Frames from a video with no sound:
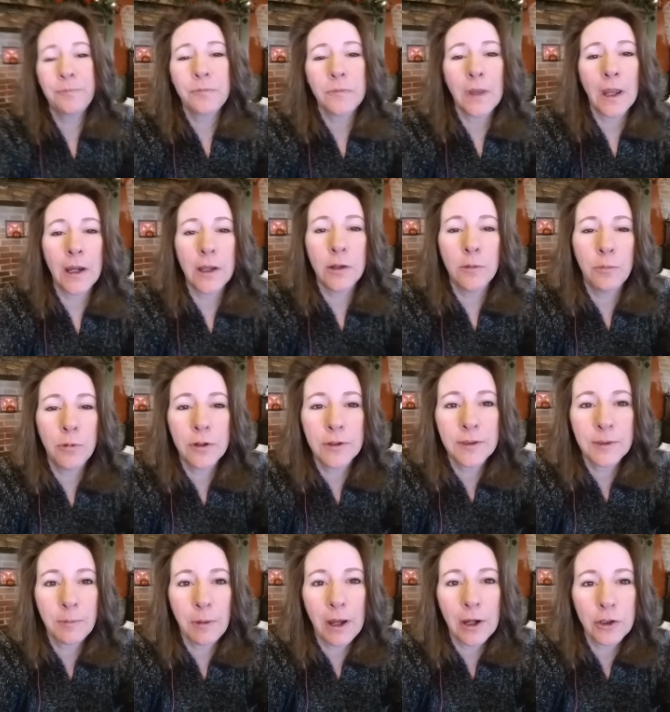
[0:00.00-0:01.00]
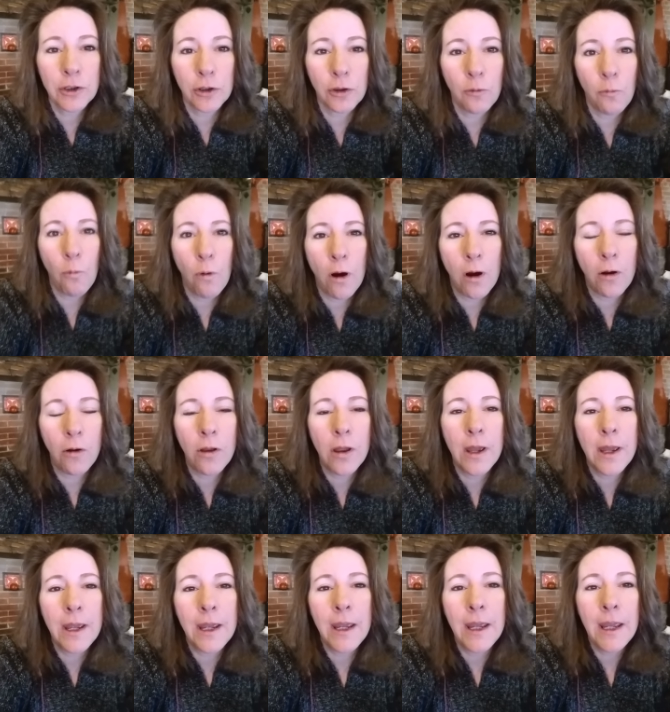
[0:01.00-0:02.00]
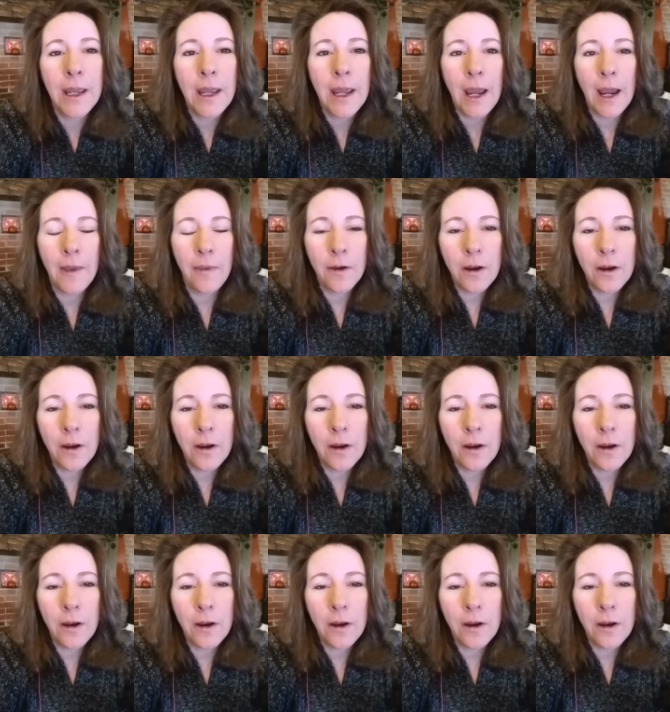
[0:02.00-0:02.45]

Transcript: how you put a splash on the wall and the